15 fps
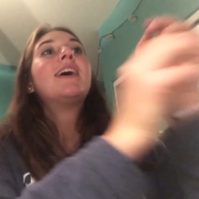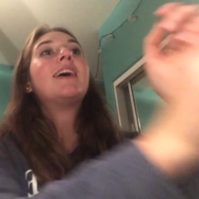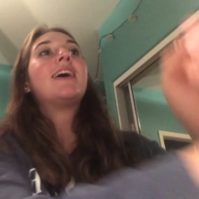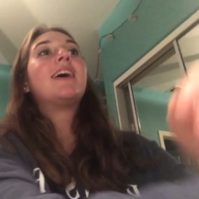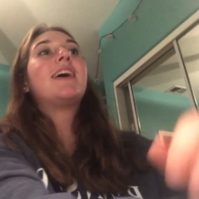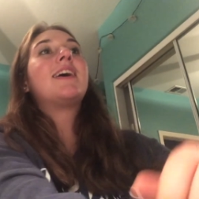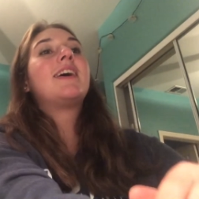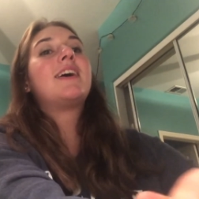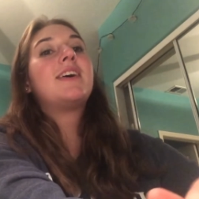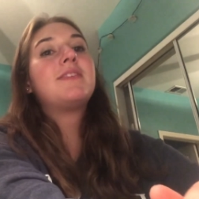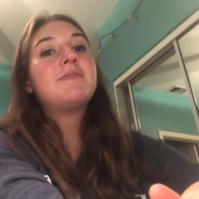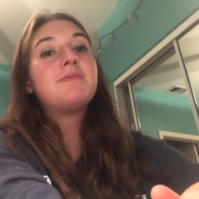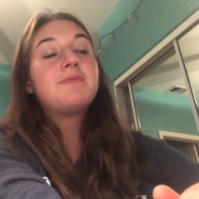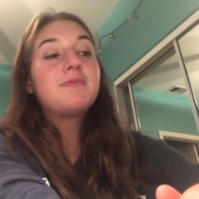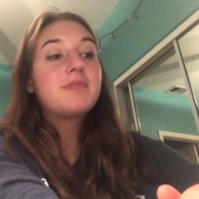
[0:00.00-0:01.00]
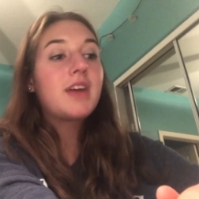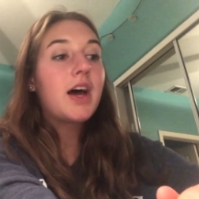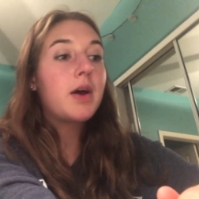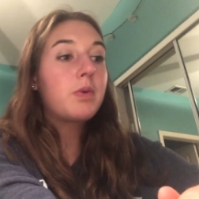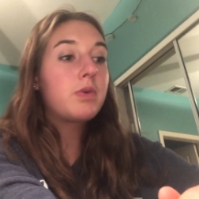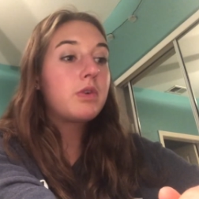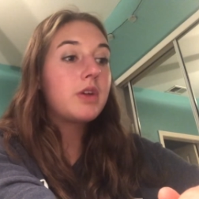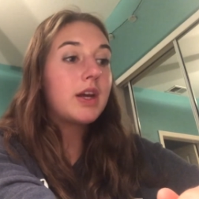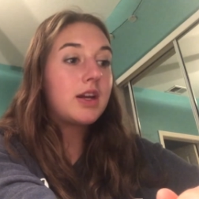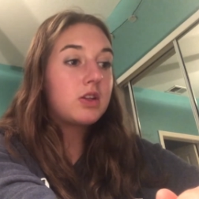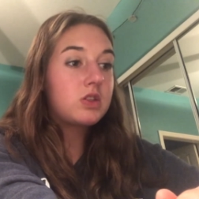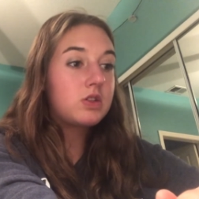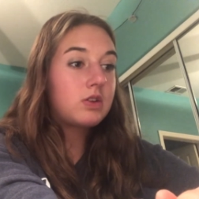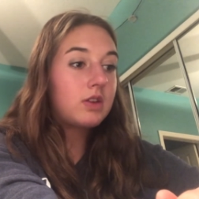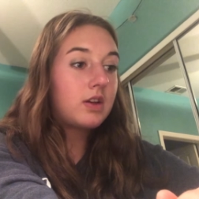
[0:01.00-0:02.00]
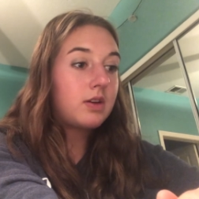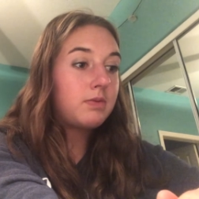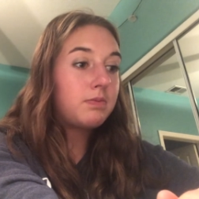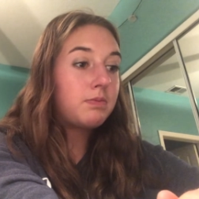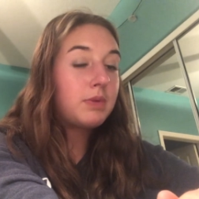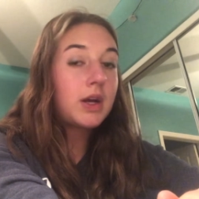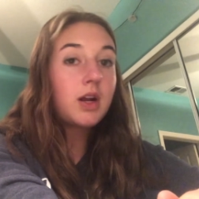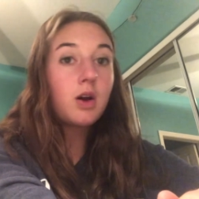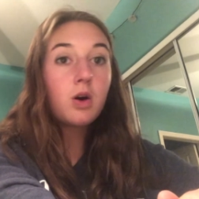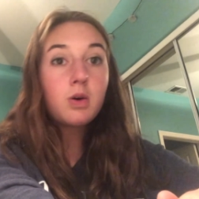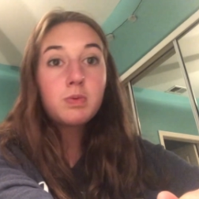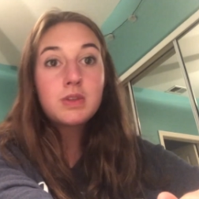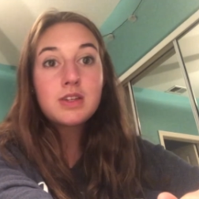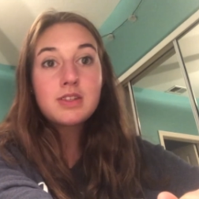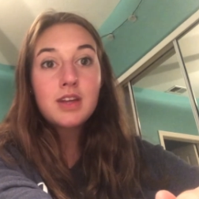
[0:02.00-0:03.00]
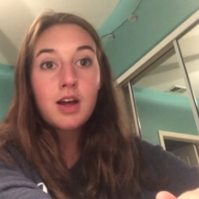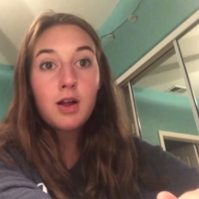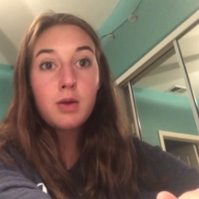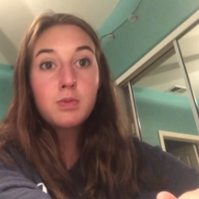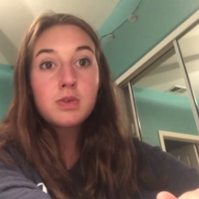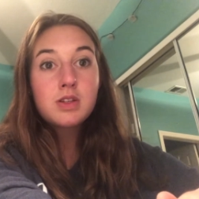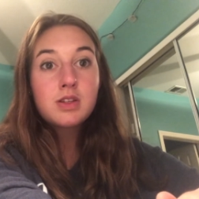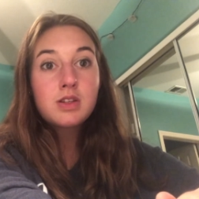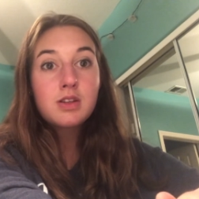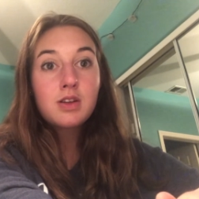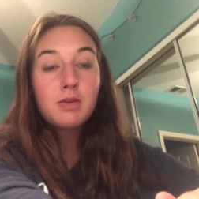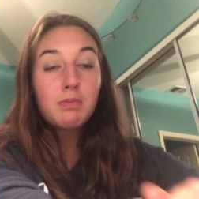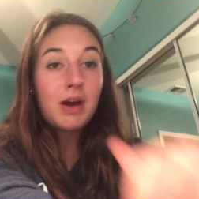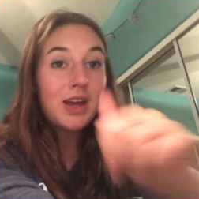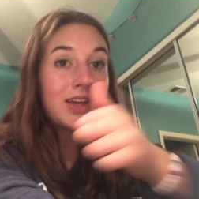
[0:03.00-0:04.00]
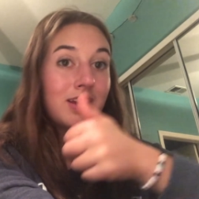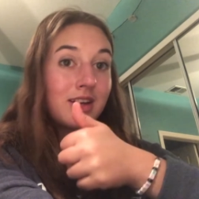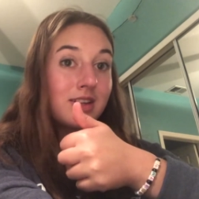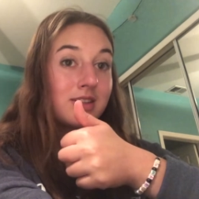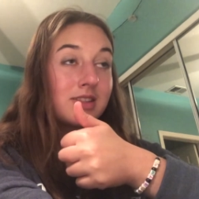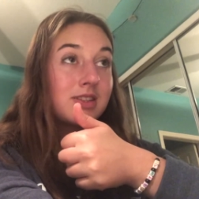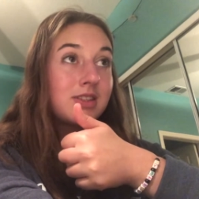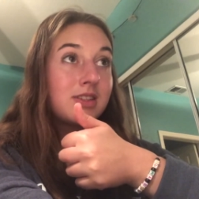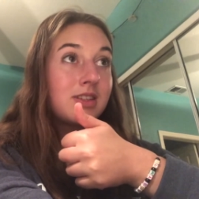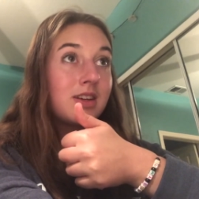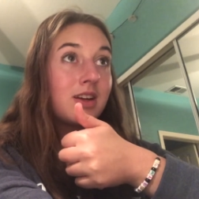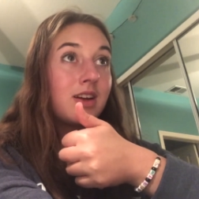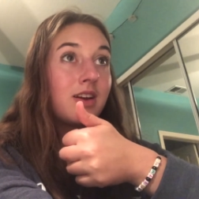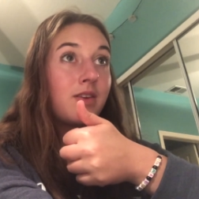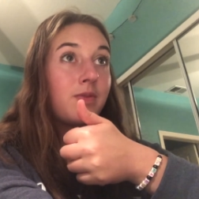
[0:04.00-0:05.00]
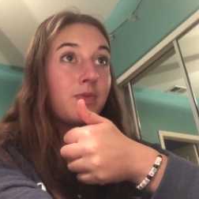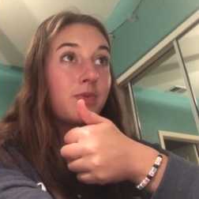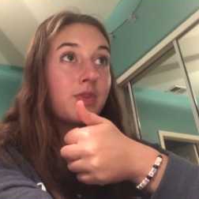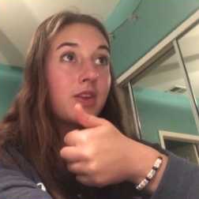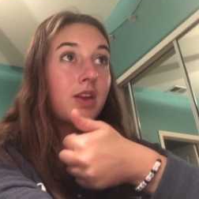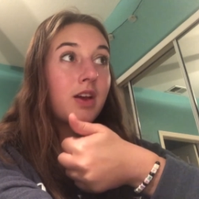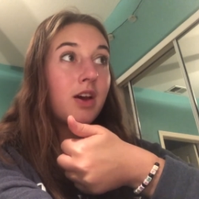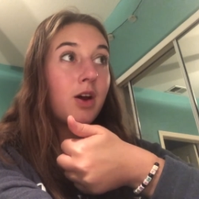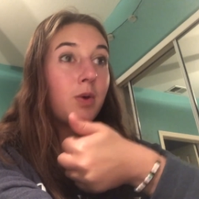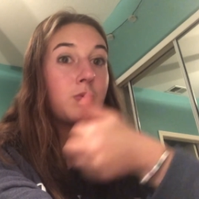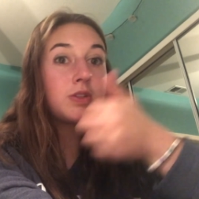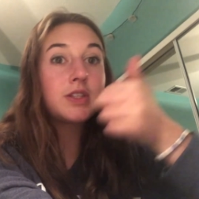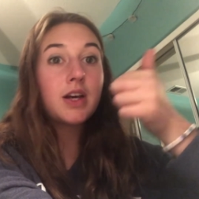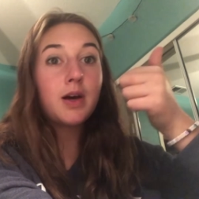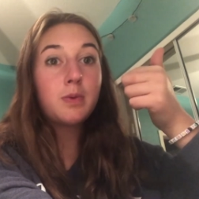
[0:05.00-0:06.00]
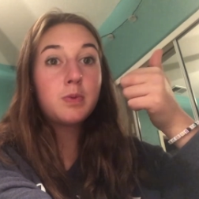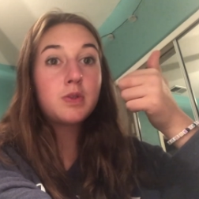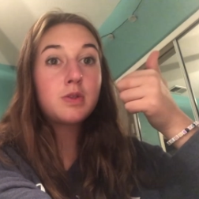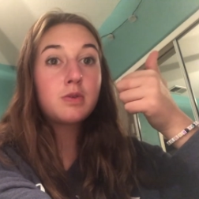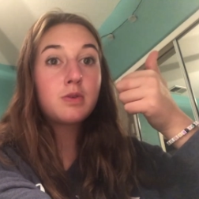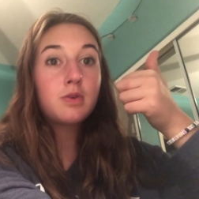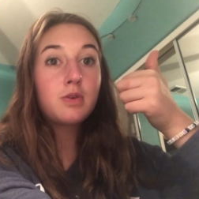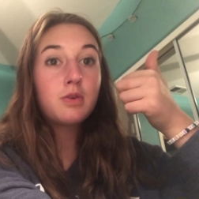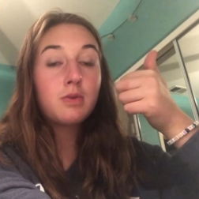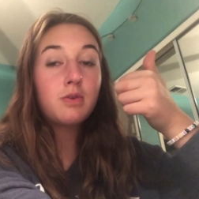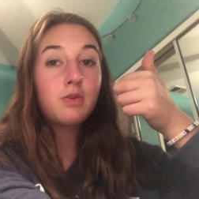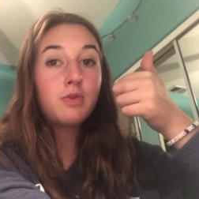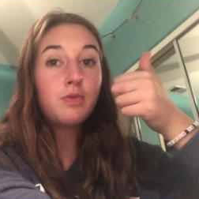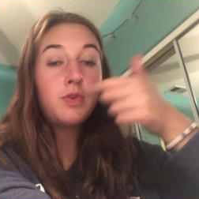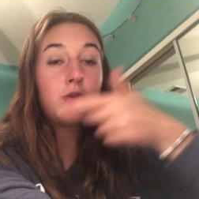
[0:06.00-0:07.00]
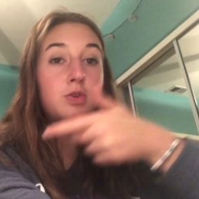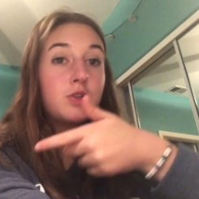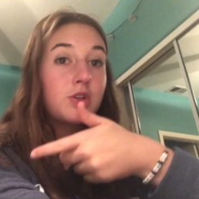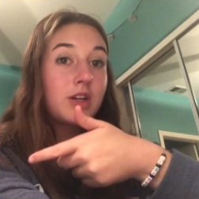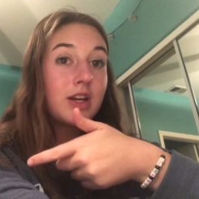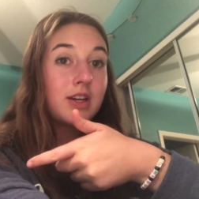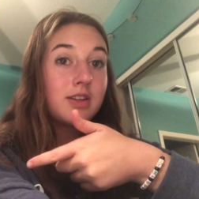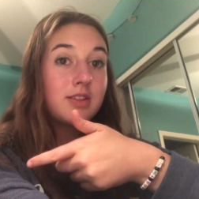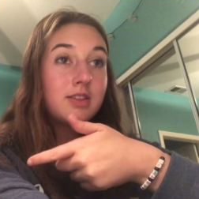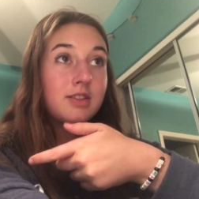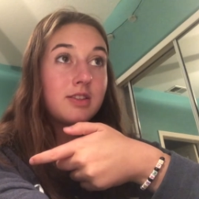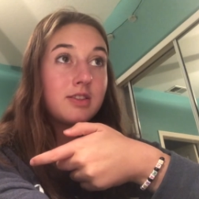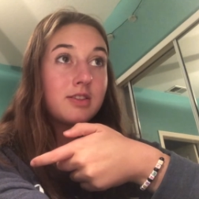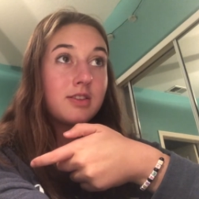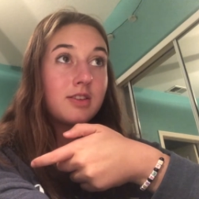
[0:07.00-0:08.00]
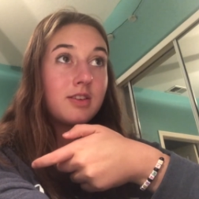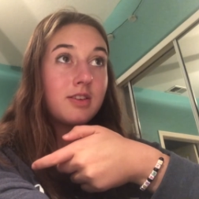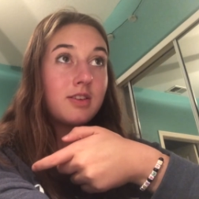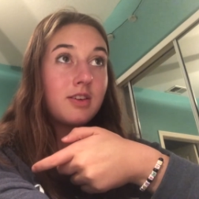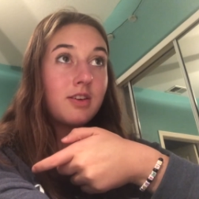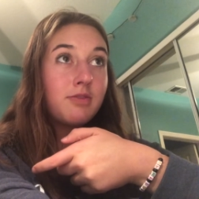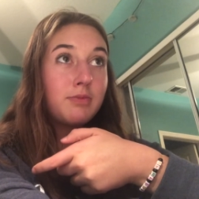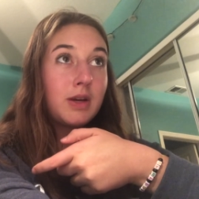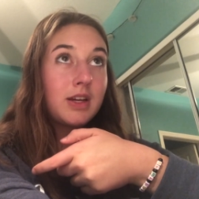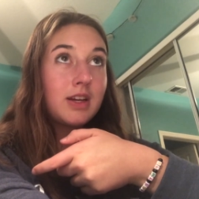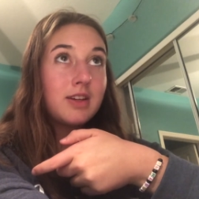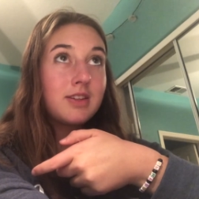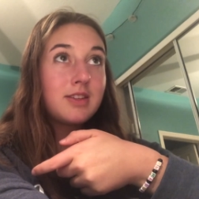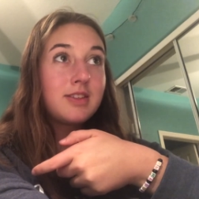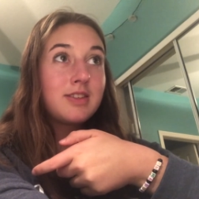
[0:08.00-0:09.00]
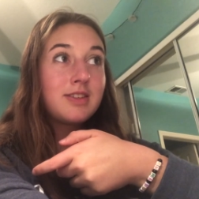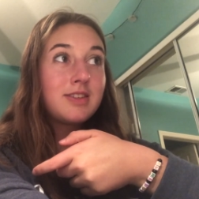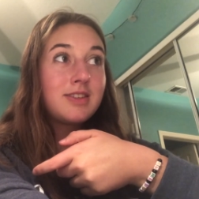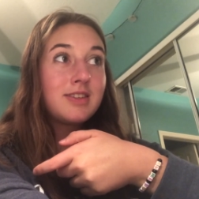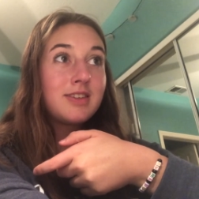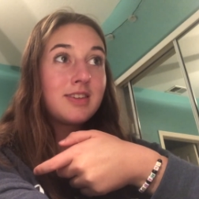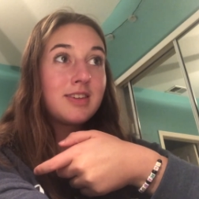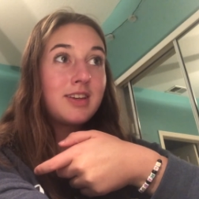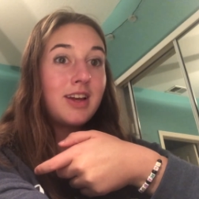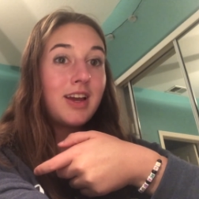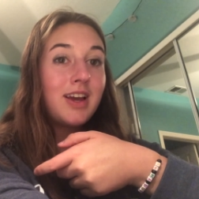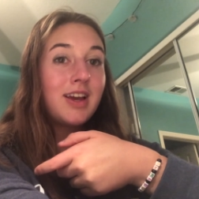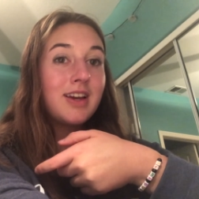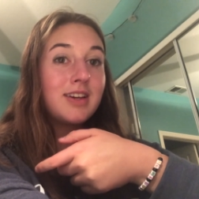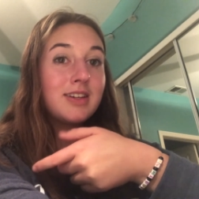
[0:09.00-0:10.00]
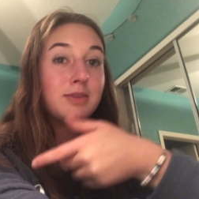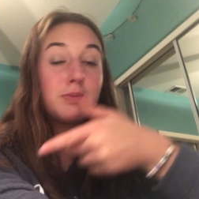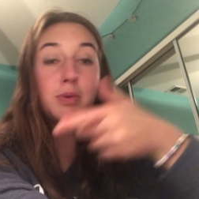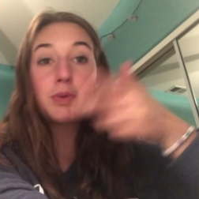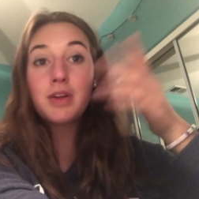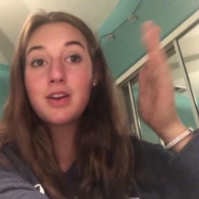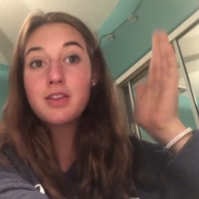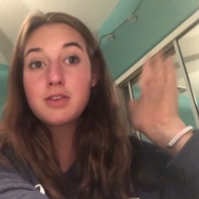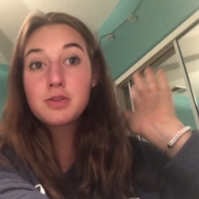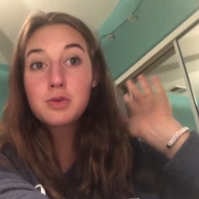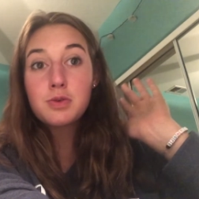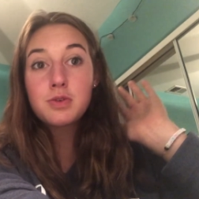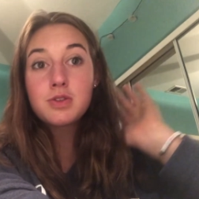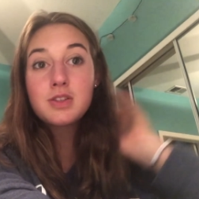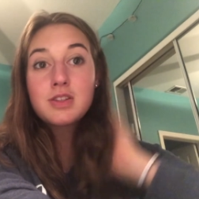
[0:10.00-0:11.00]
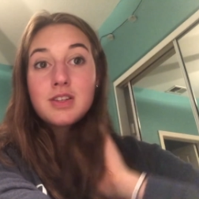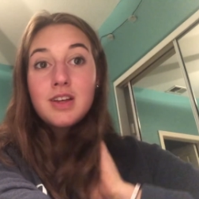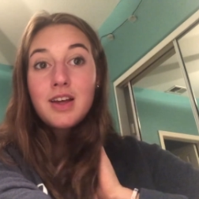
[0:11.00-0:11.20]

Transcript: I will answer them, but I hope this helps my kids. I hope this helps future kids of my kids and people at other schools.